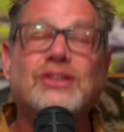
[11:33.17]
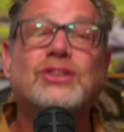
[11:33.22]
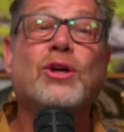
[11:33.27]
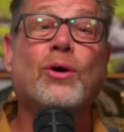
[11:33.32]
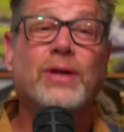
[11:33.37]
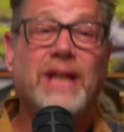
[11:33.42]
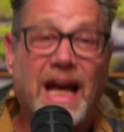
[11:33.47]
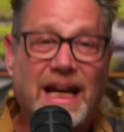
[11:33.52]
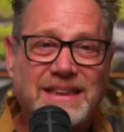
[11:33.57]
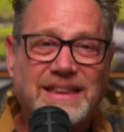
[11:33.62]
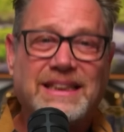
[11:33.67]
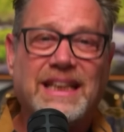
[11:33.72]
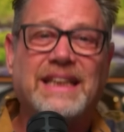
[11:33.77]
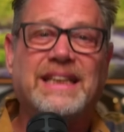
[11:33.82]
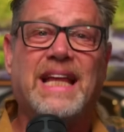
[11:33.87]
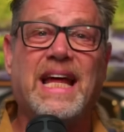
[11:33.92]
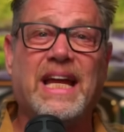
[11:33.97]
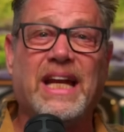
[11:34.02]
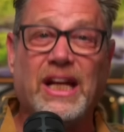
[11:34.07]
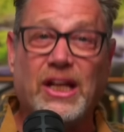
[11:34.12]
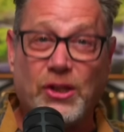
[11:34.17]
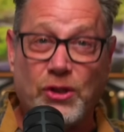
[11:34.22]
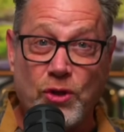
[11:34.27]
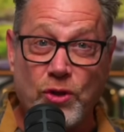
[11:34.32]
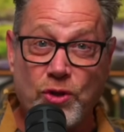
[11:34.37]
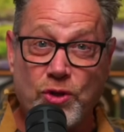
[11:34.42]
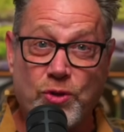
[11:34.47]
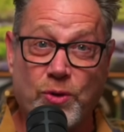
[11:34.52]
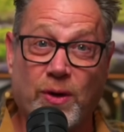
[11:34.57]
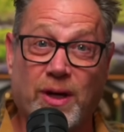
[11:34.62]
So, yes, synthetic
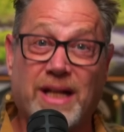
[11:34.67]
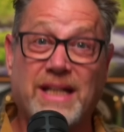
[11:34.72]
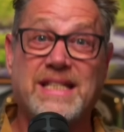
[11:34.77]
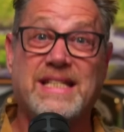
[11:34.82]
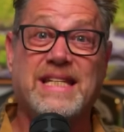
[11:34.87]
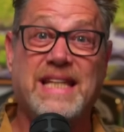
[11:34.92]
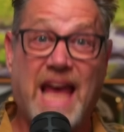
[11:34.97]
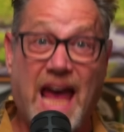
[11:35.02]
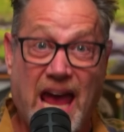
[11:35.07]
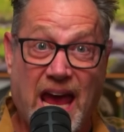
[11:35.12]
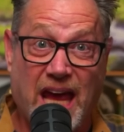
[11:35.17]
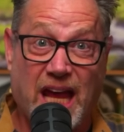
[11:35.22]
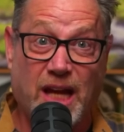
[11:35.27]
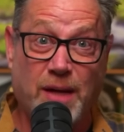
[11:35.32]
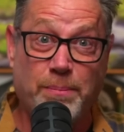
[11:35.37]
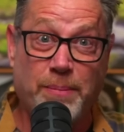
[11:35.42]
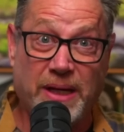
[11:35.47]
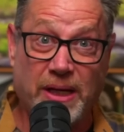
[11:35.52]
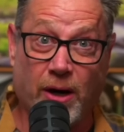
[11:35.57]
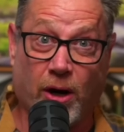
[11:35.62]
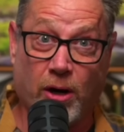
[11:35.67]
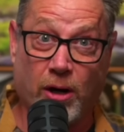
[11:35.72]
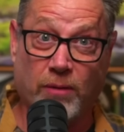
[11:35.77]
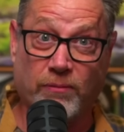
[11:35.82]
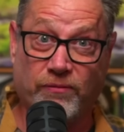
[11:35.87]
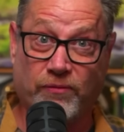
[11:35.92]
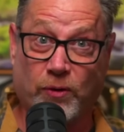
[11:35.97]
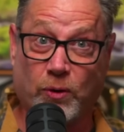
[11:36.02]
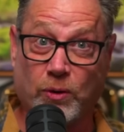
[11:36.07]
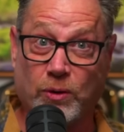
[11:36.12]
nutrients can be
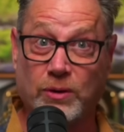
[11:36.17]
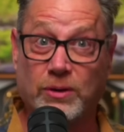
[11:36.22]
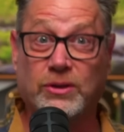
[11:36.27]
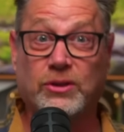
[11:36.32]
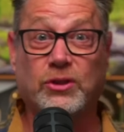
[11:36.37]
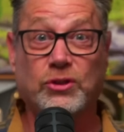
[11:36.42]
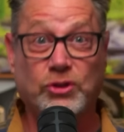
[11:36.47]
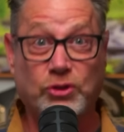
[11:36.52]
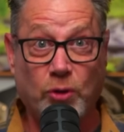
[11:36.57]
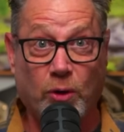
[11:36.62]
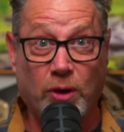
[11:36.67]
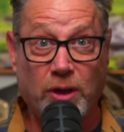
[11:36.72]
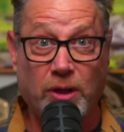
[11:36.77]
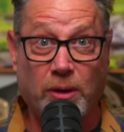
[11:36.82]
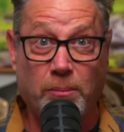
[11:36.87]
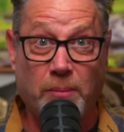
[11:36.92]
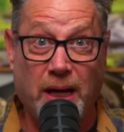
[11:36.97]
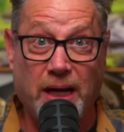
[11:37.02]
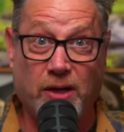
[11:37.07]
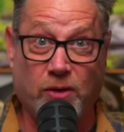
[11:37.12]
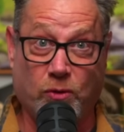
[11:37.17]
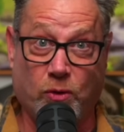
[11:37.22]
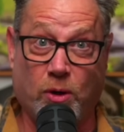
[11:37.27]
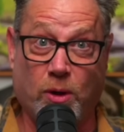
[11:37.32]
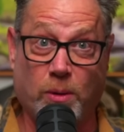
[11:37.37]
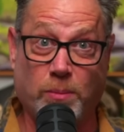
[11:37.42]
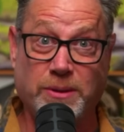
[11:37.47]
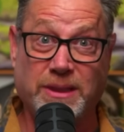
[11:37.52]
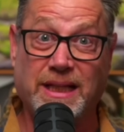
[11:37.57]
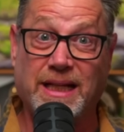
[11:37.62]
harmful to soil
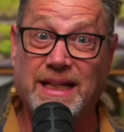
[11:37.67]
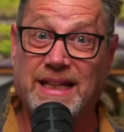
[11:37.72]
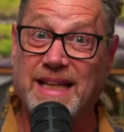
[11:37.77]
microbes.